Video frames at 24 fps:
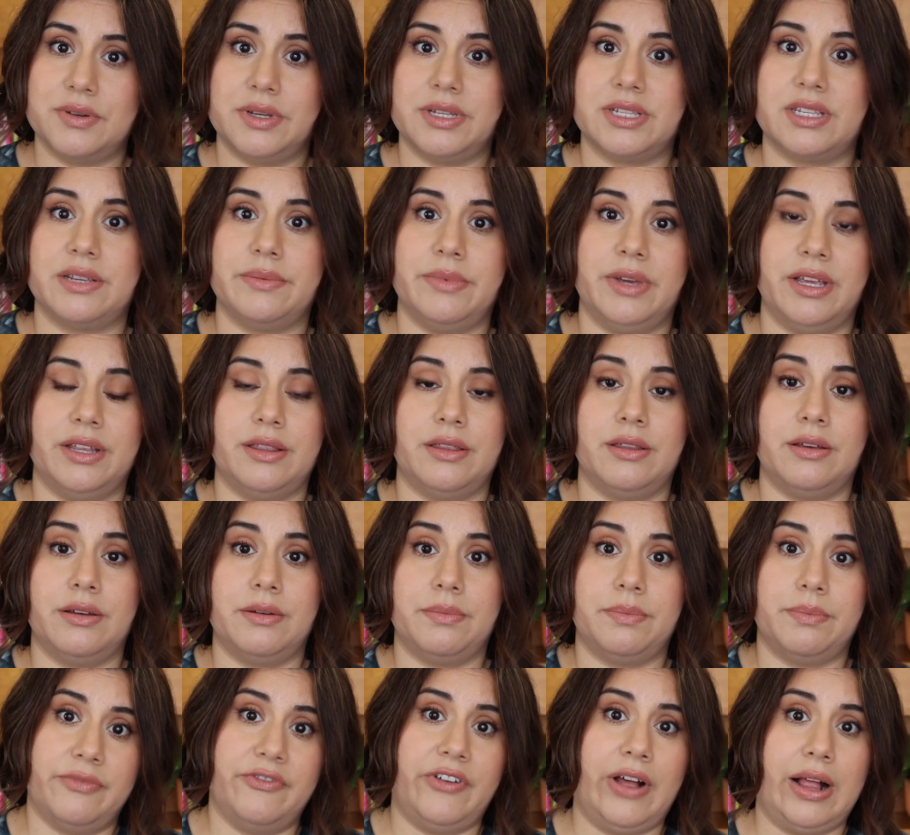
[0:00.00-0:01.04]
estimate
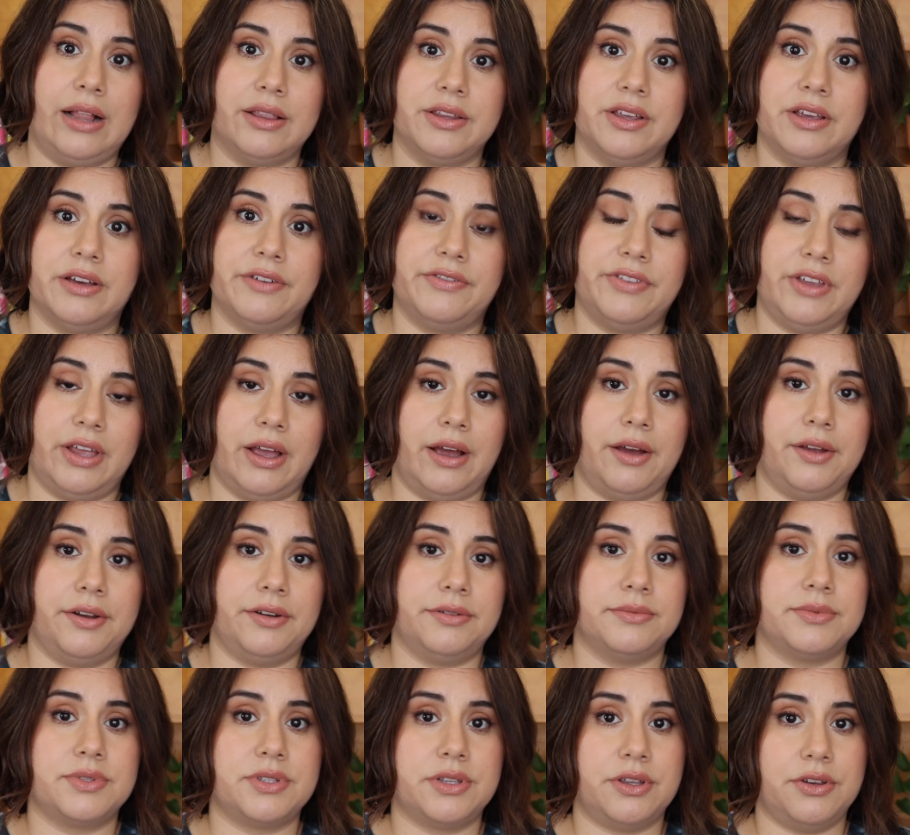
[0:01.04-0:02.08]
the value of the
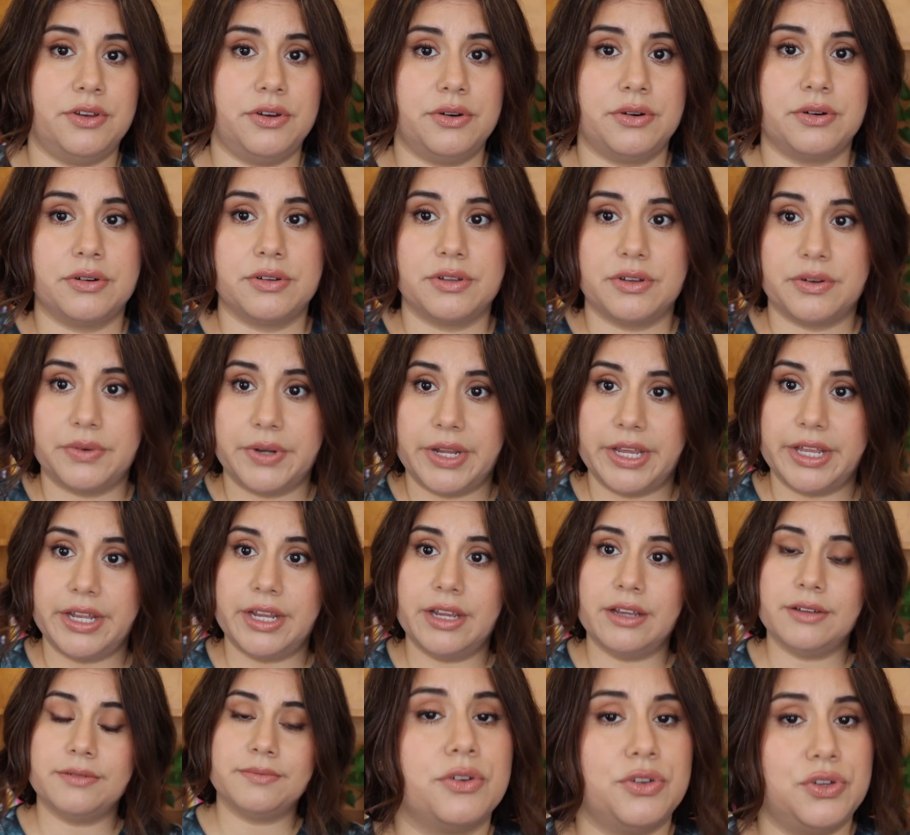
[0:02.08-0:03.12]
items that you're
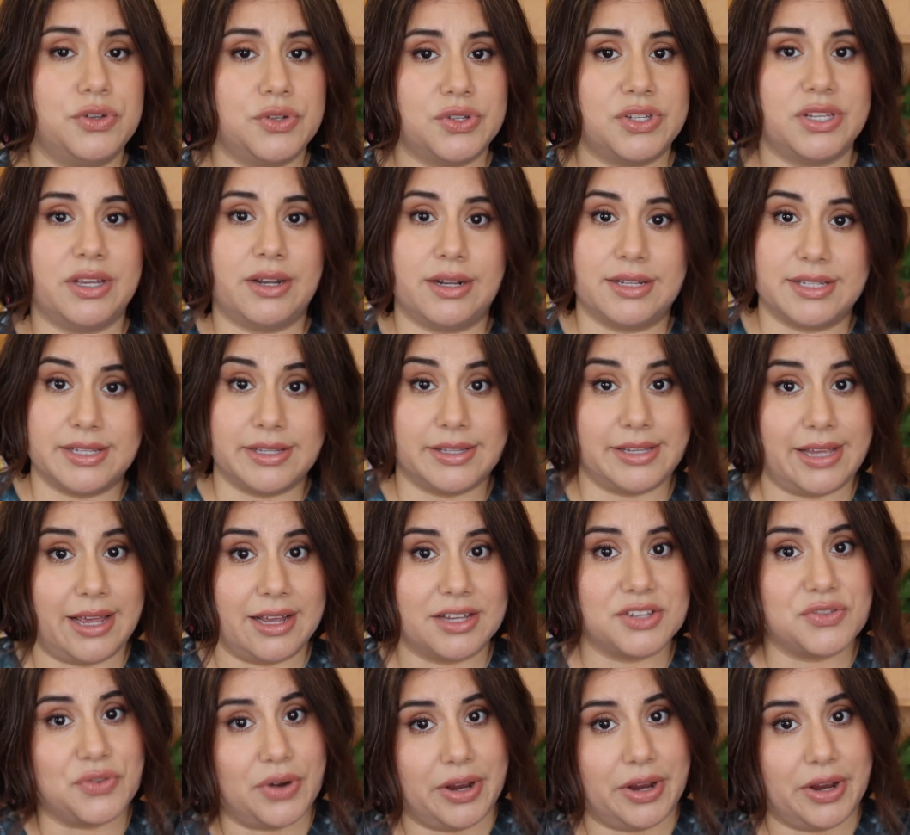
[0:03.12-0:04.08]
donating to use it as a tax